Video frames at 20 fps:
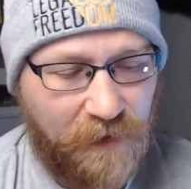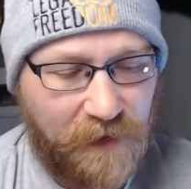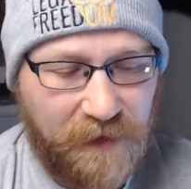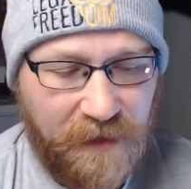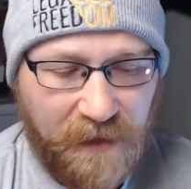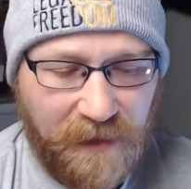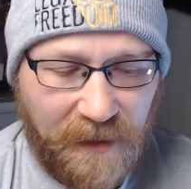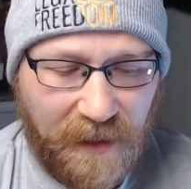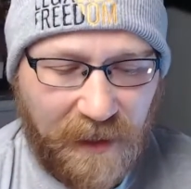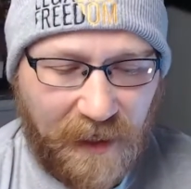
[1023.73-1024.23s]

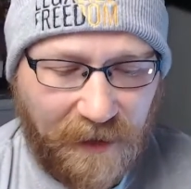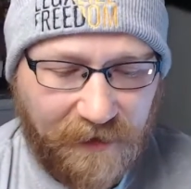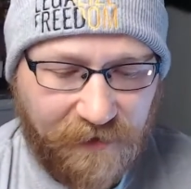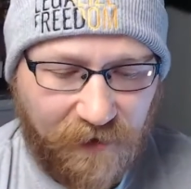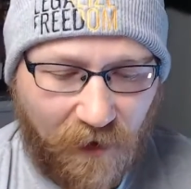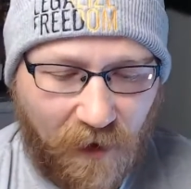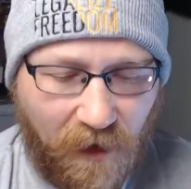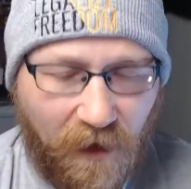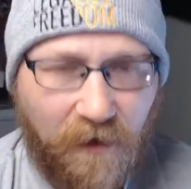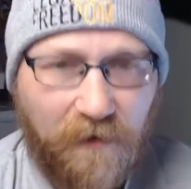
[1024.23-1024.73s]
but
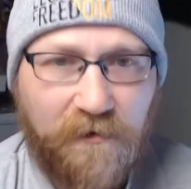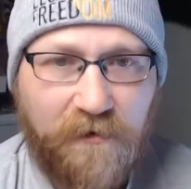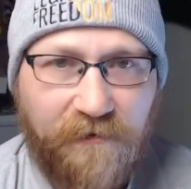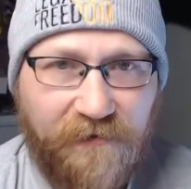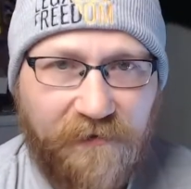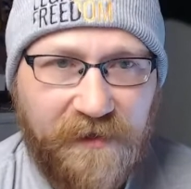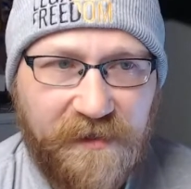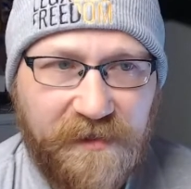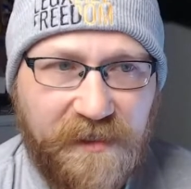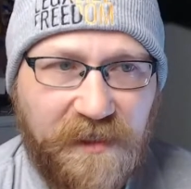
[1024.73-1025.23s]
at the heart
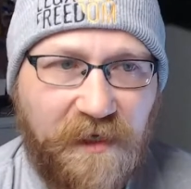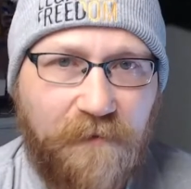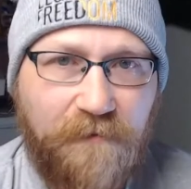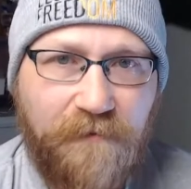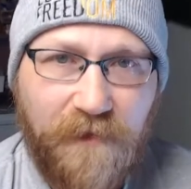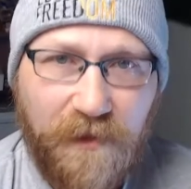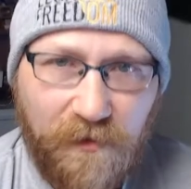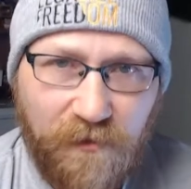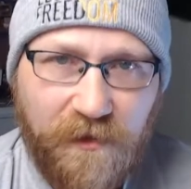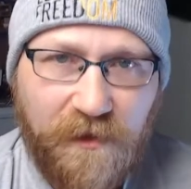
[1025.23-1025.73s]
is
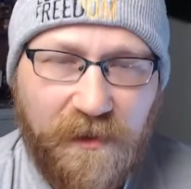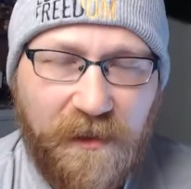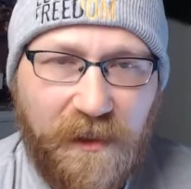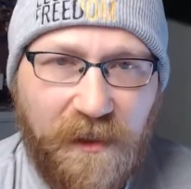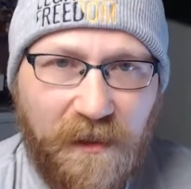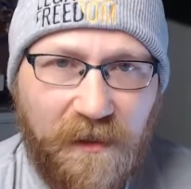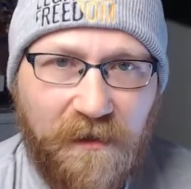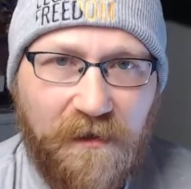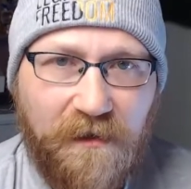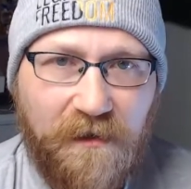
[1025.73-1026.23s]

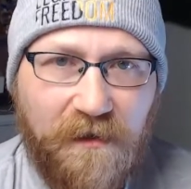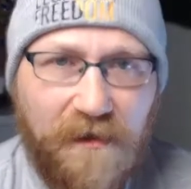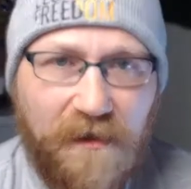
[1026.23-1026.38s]
community.